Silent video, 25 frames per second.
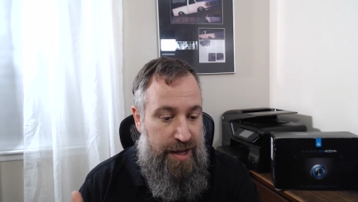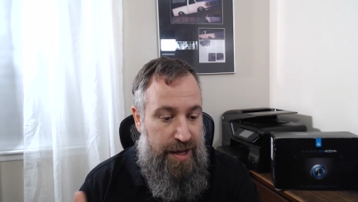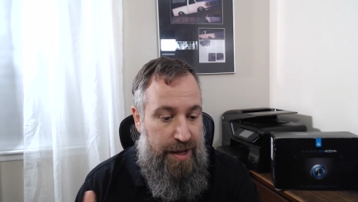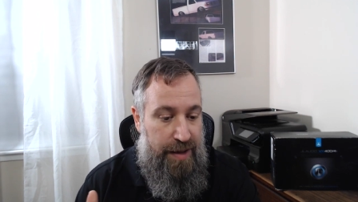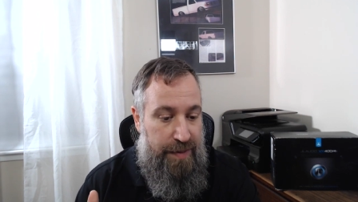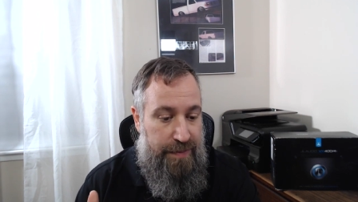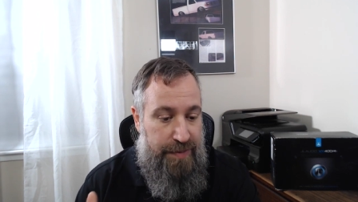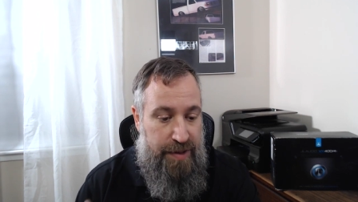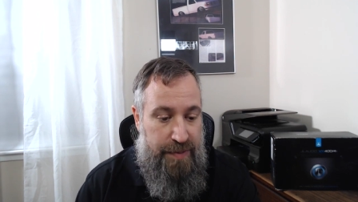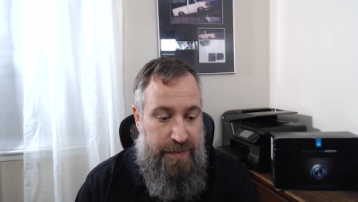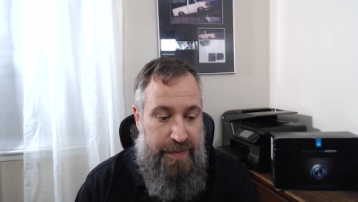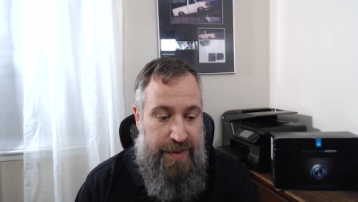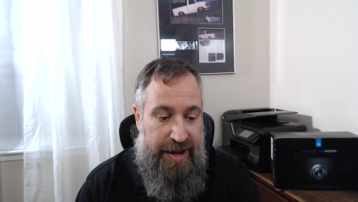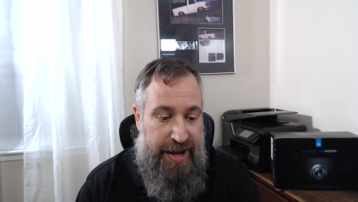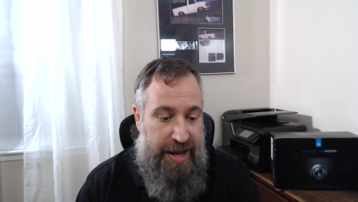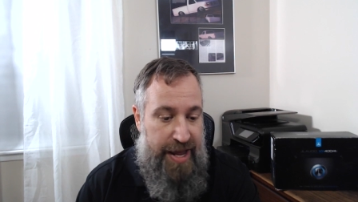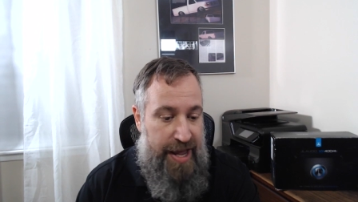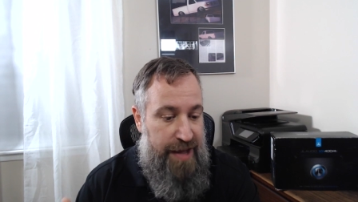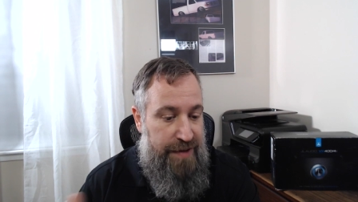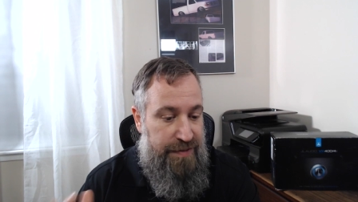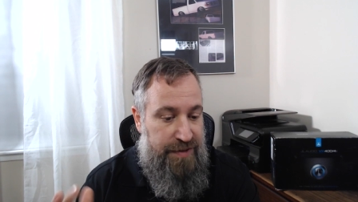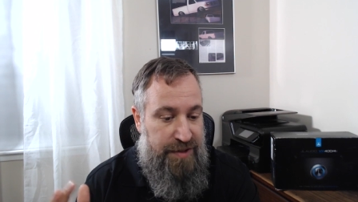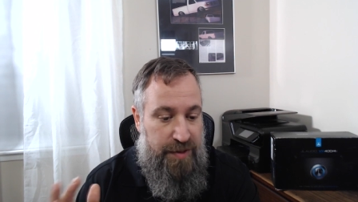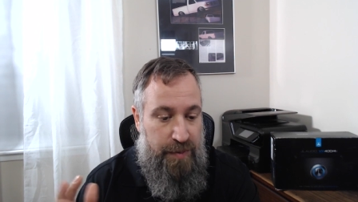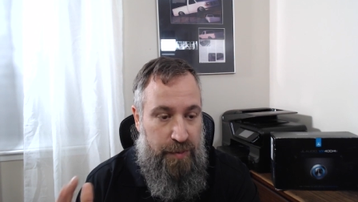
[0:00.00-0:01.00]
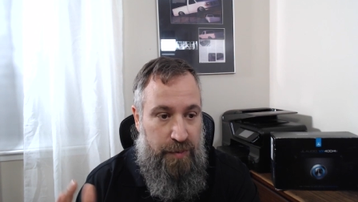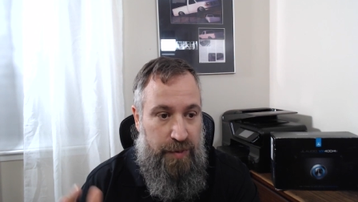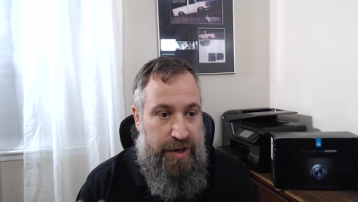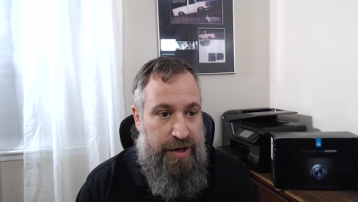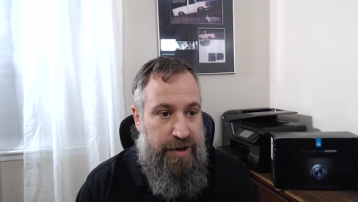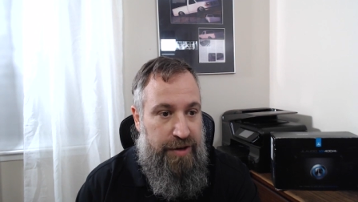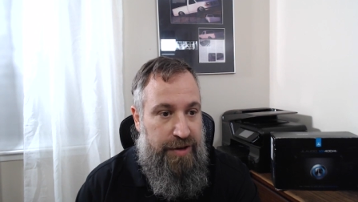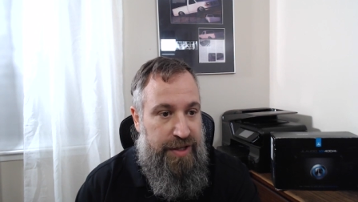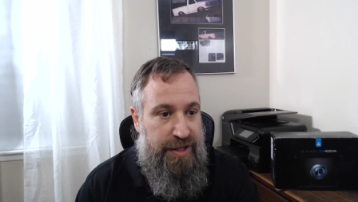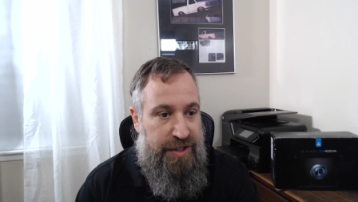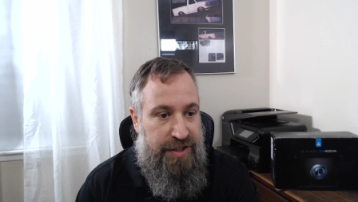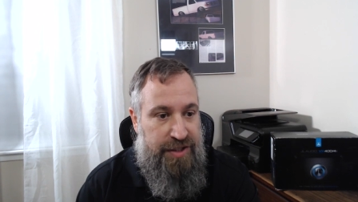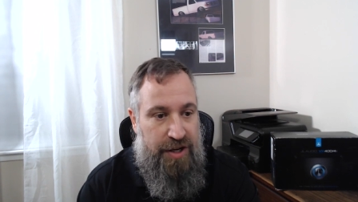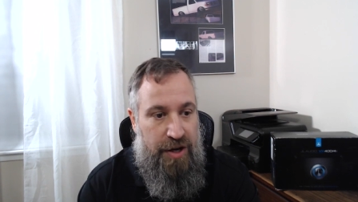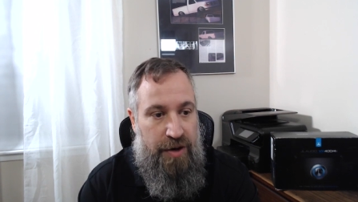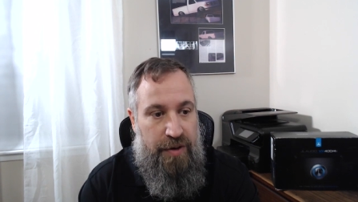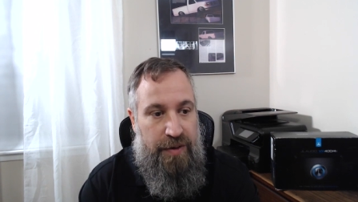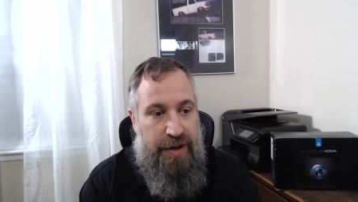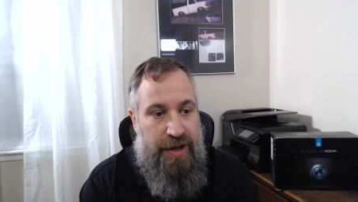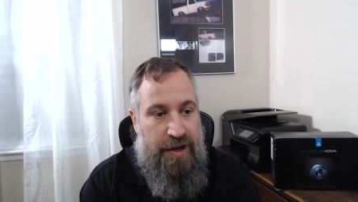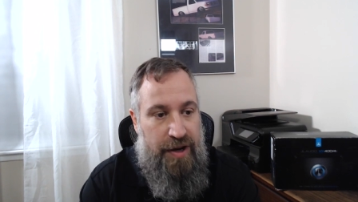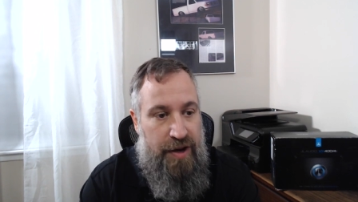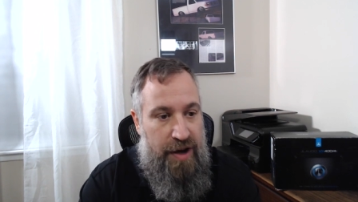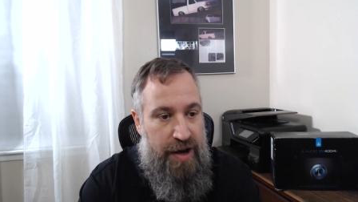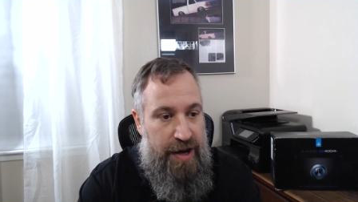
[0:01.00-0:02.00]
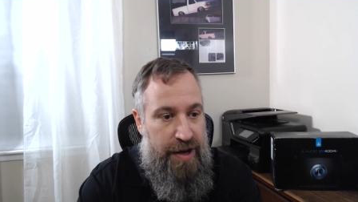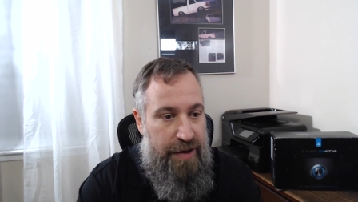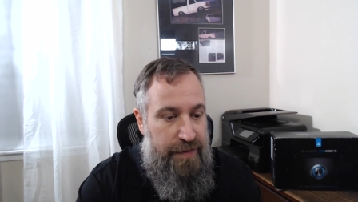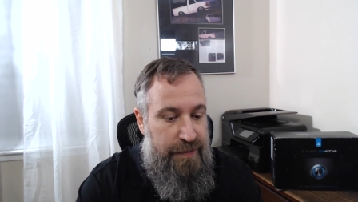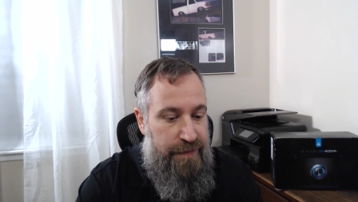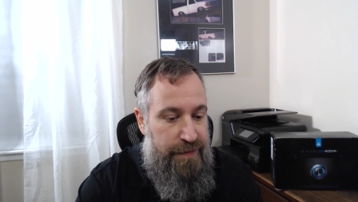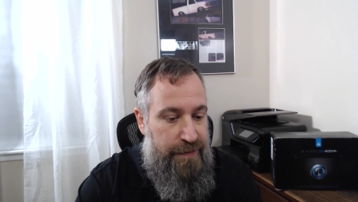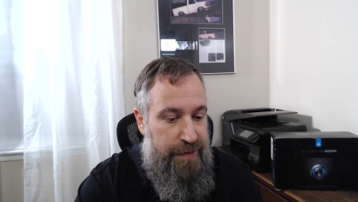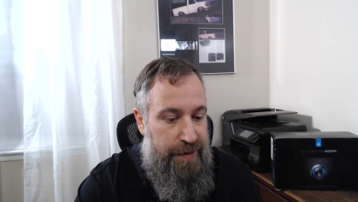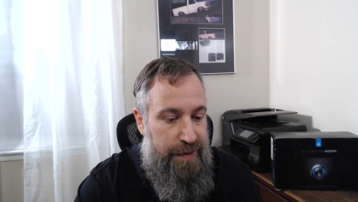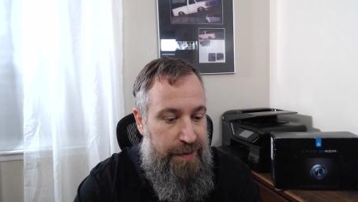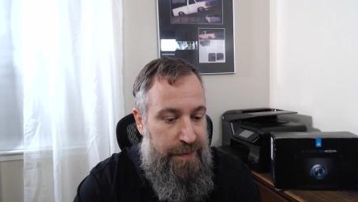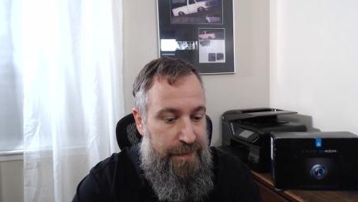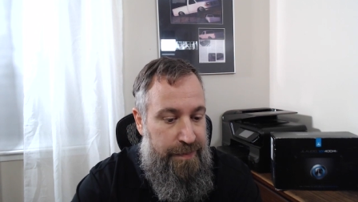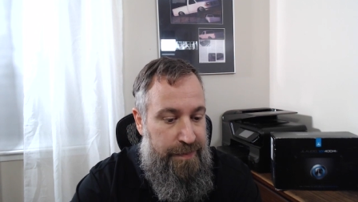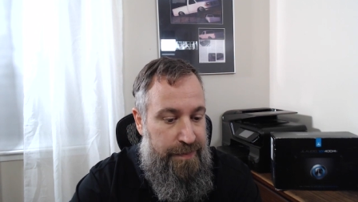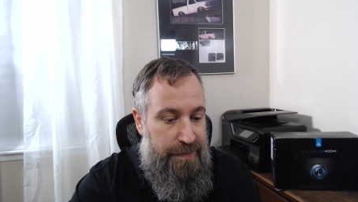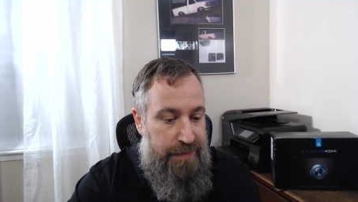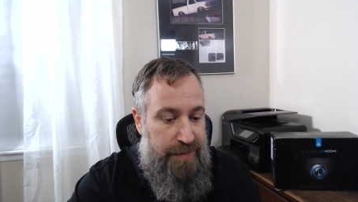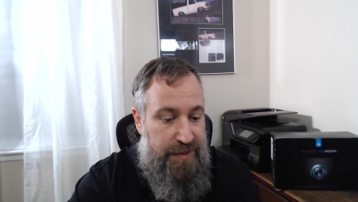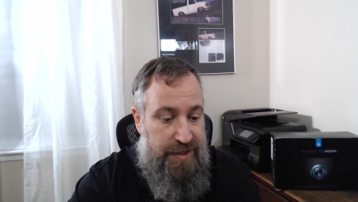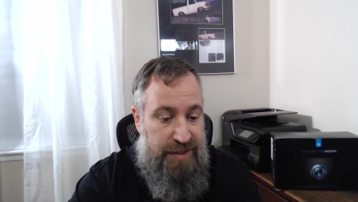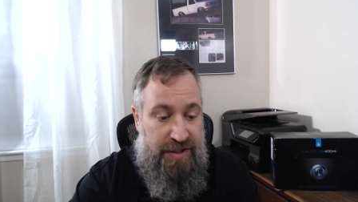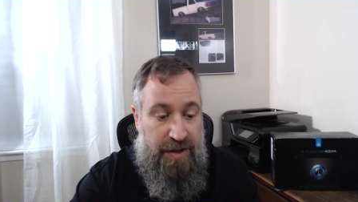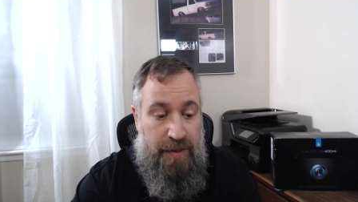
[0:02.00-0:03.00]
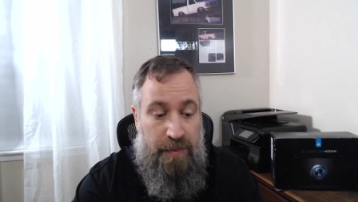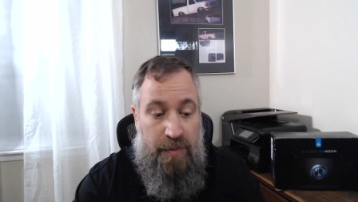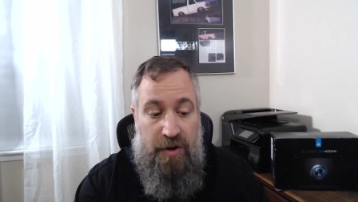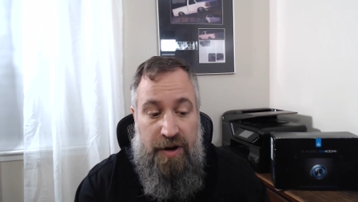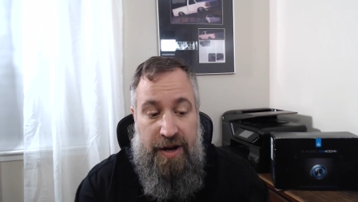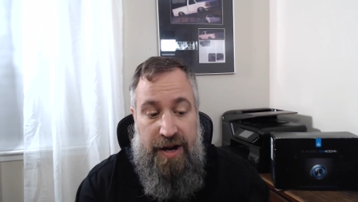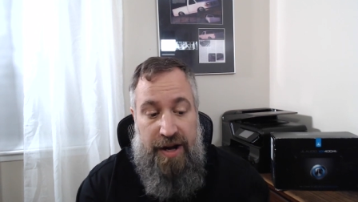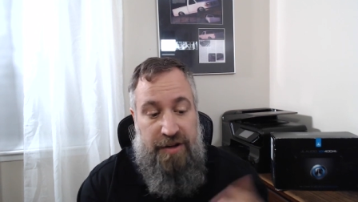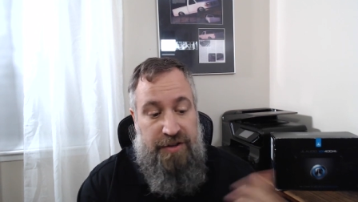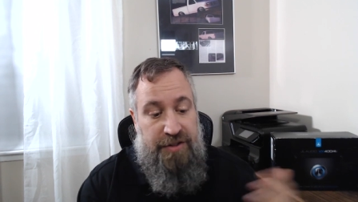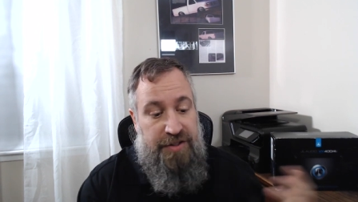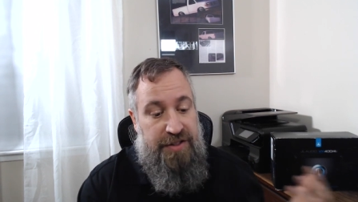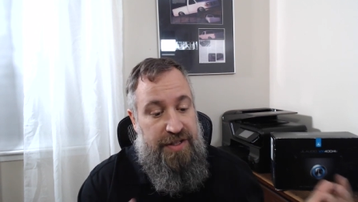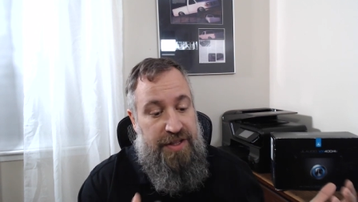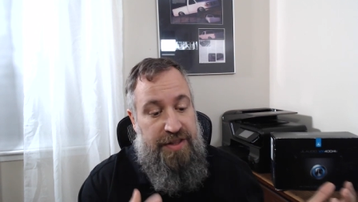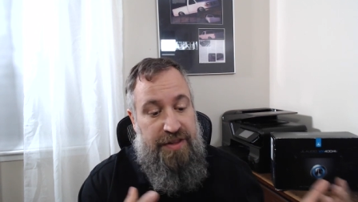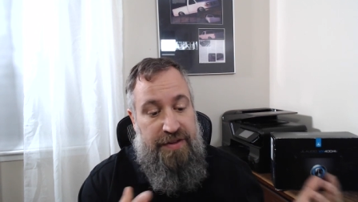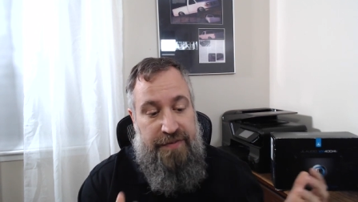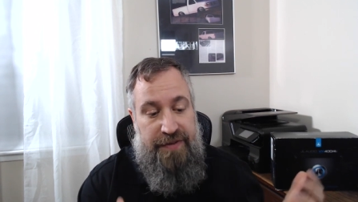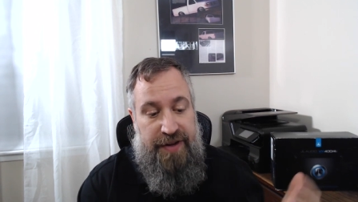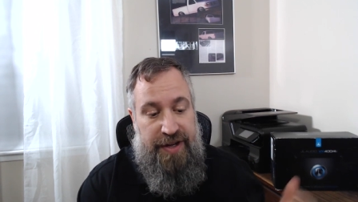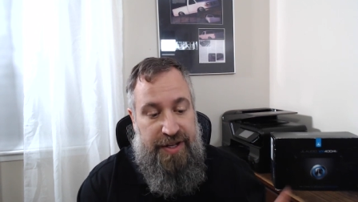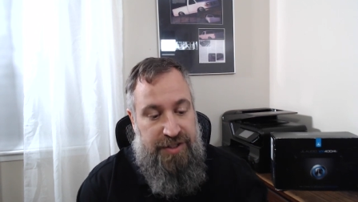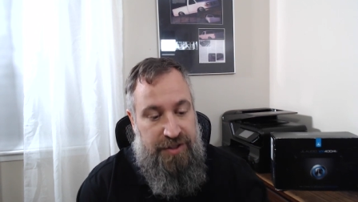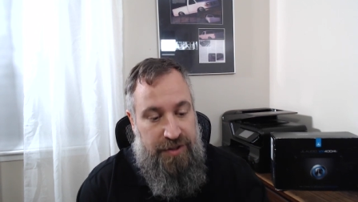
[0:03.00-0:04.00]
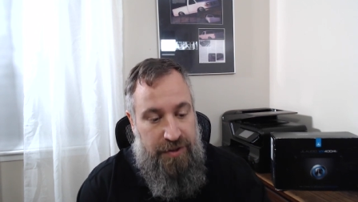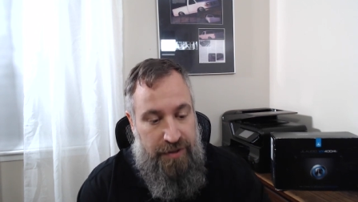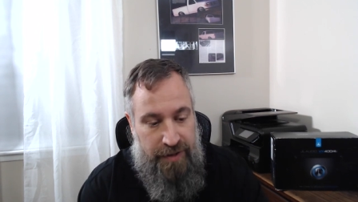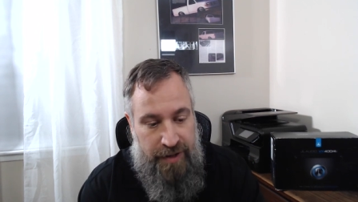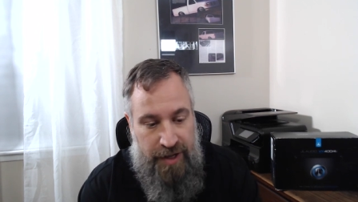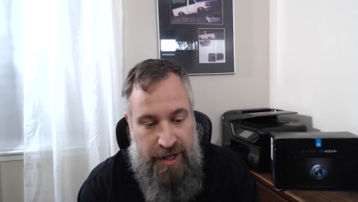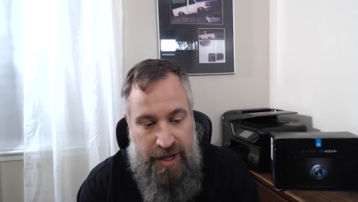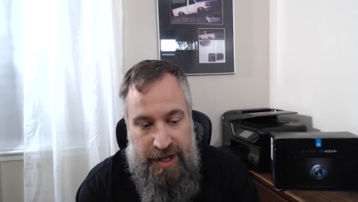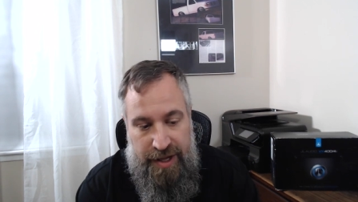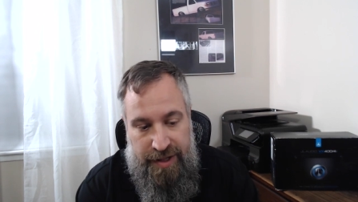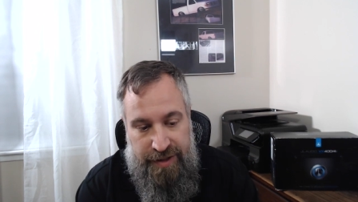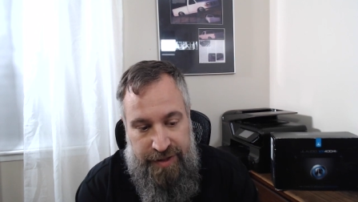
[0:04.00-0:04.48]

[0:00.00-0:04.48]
you may have some weirdness going on from somewhere else in the vessel